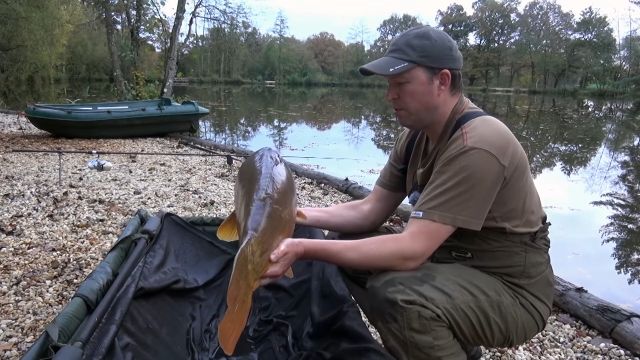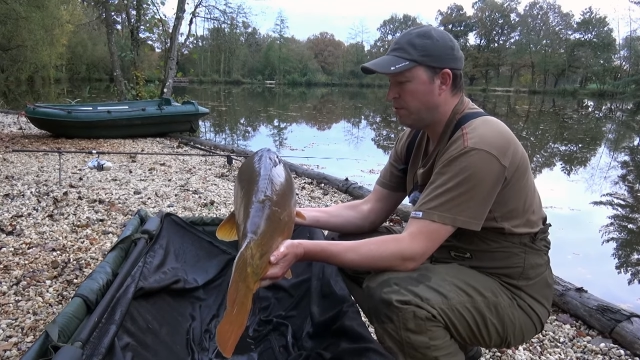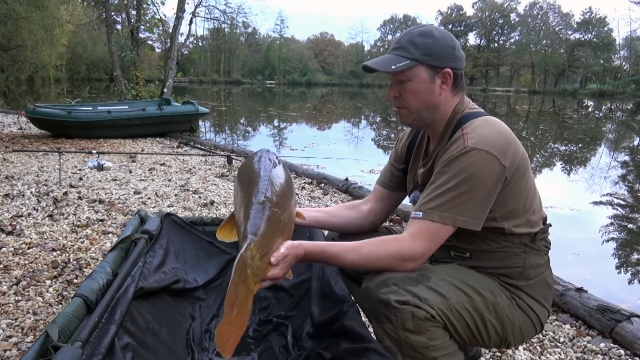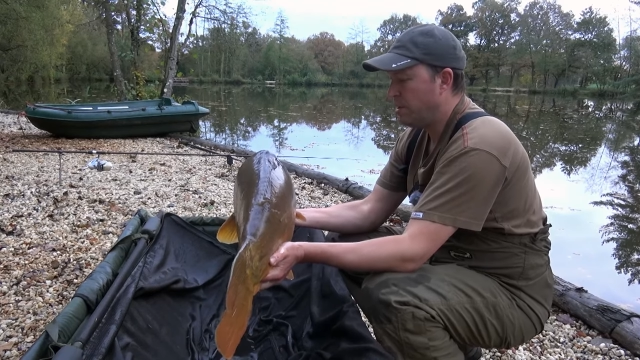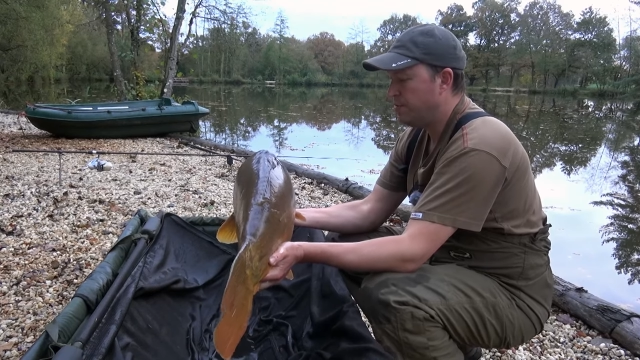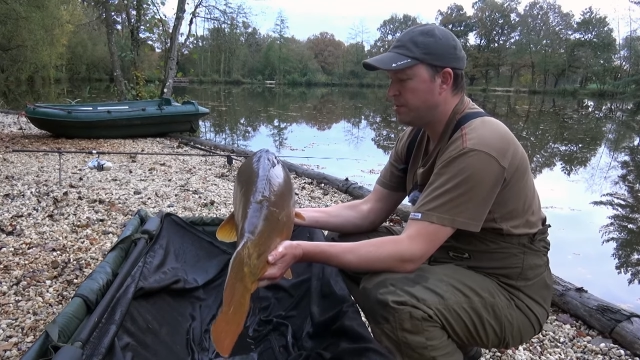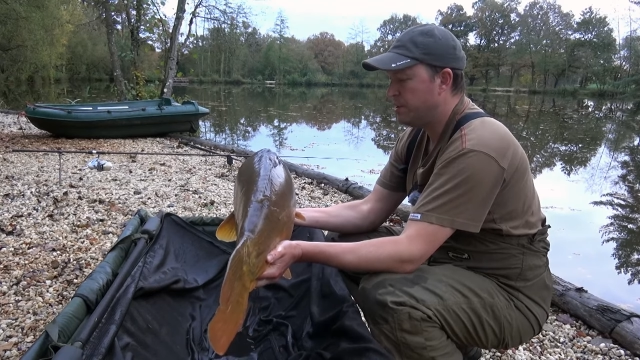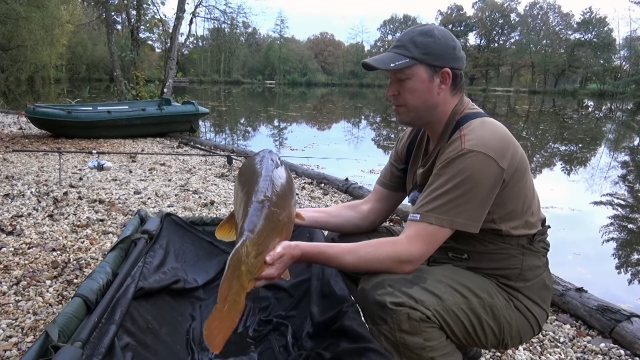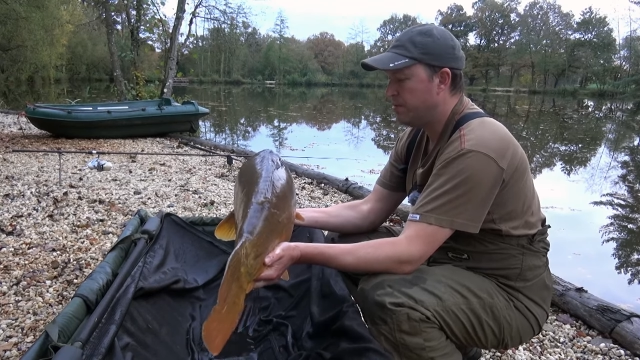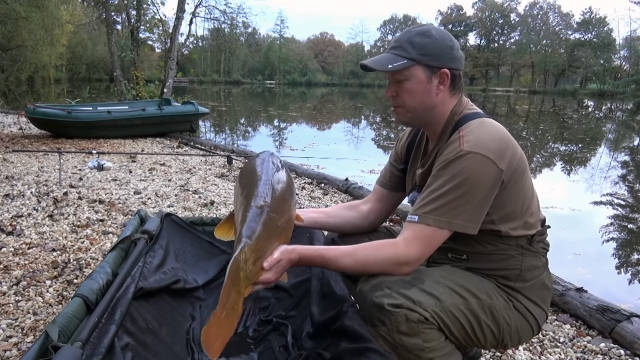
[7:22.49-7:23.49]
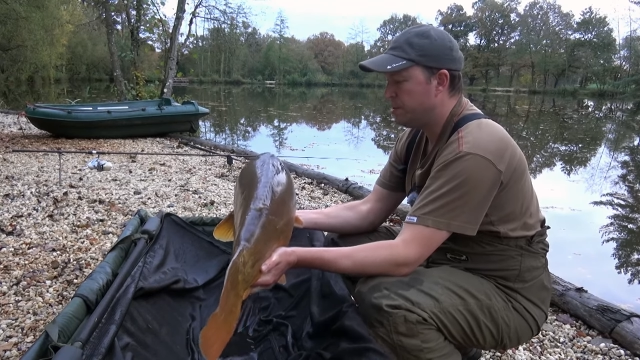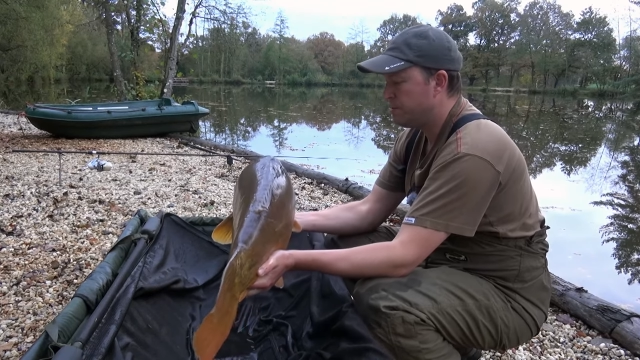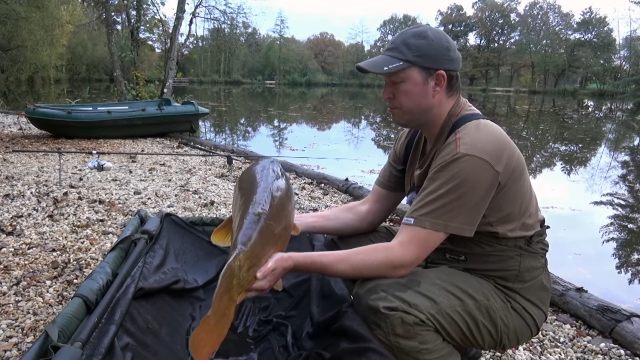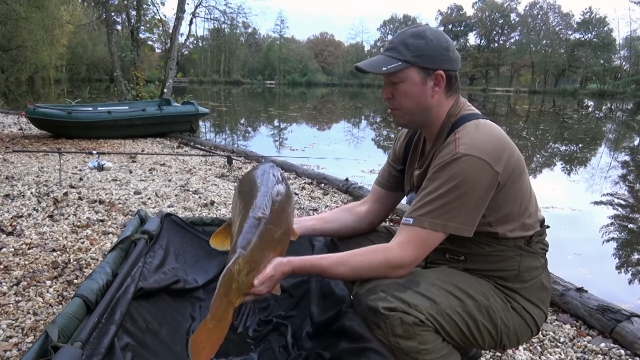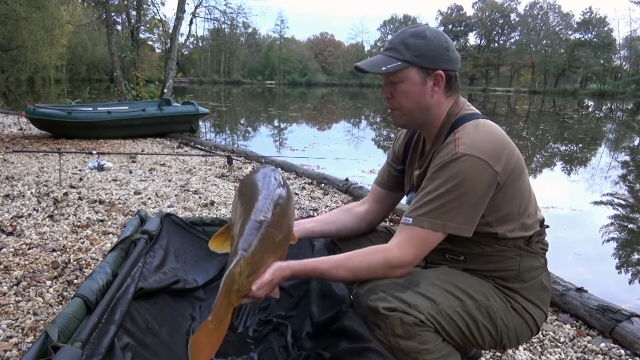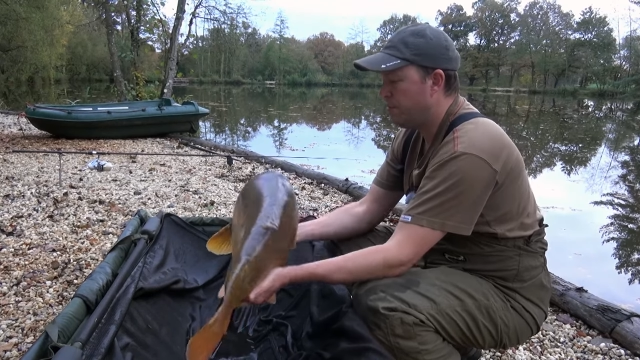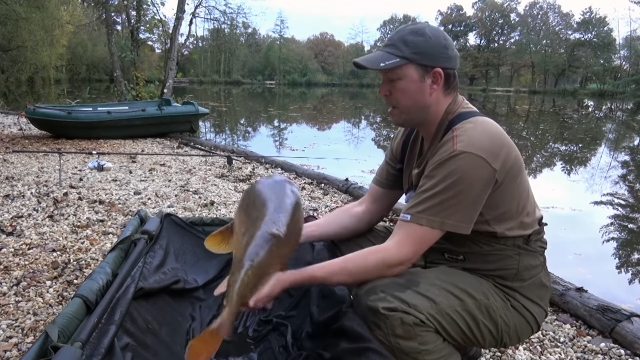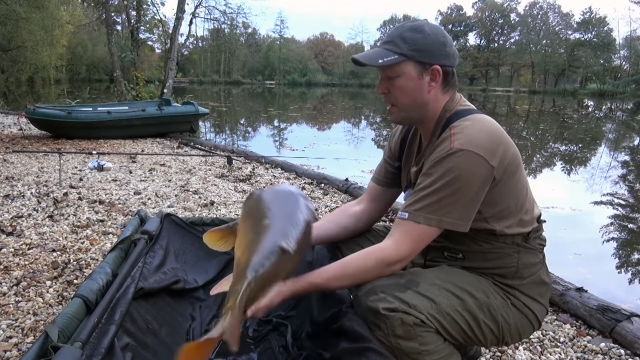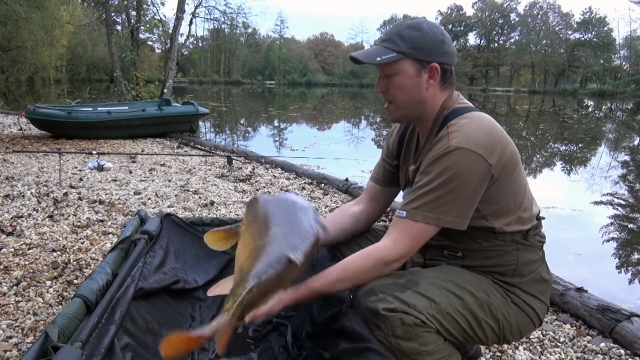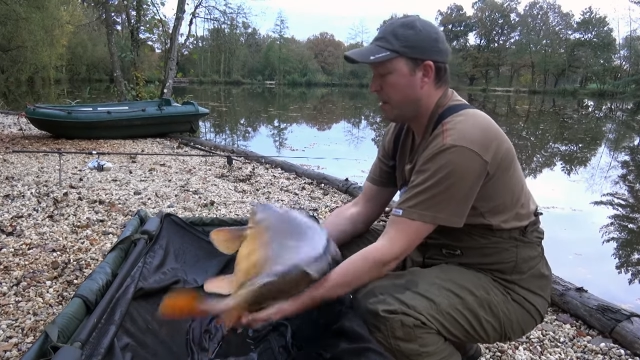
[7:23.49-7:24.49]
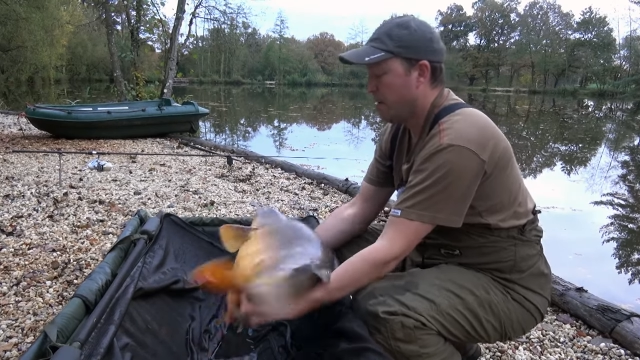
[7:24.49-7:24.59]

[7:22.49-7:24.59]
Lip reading: all I would do is just rock him back